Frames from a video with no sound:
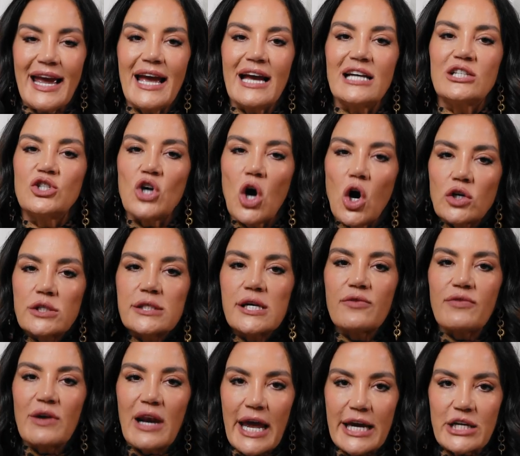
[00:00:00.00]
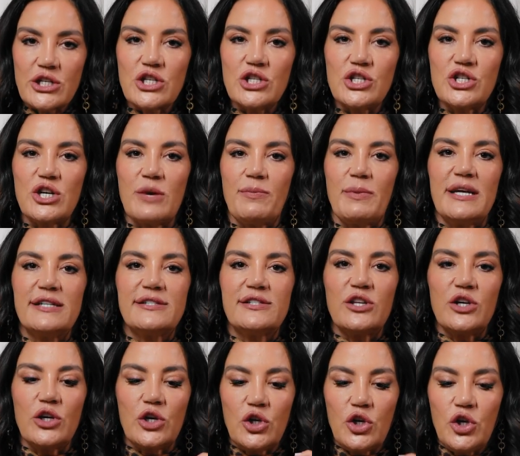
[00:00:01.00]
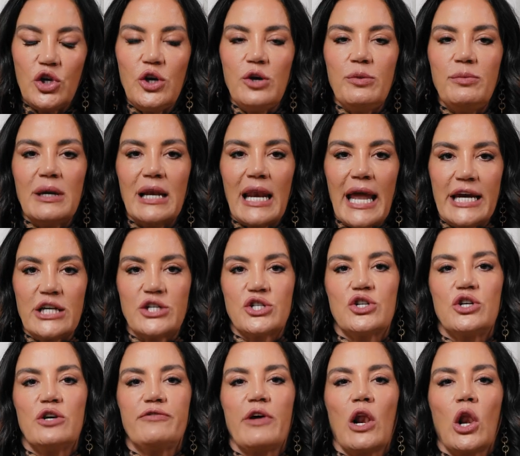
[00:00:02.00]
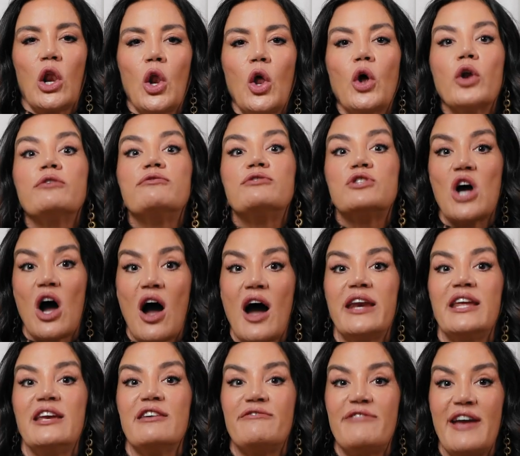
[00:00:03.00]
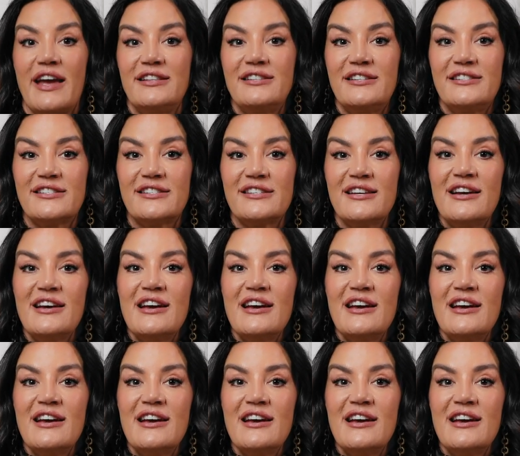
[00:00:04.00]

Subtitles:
A toxic relationship is the accumulation of a lot of tiny events